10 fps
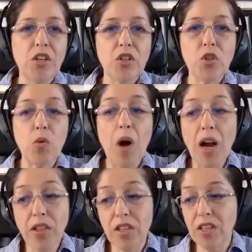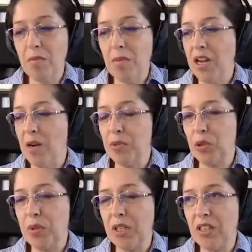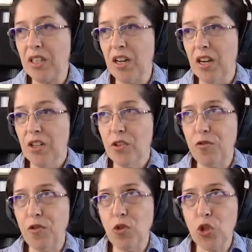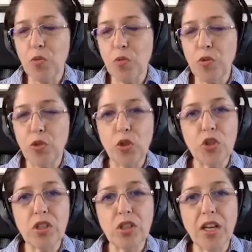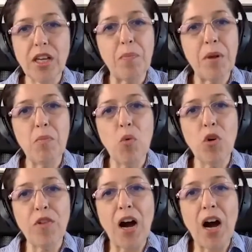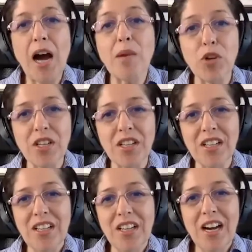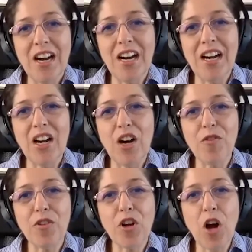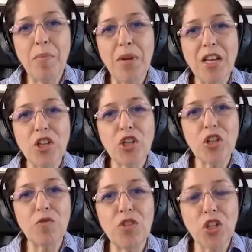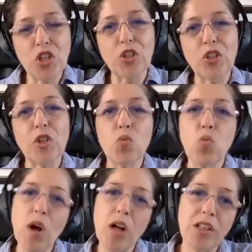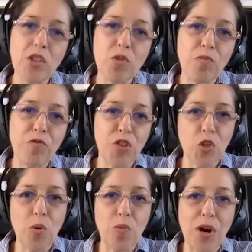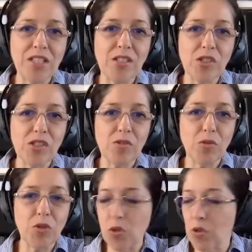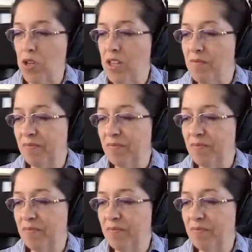So I think, in my humble opinion, that the future looks like a bit more of a hybrid of combination digital as well as physical presence. Would you agree?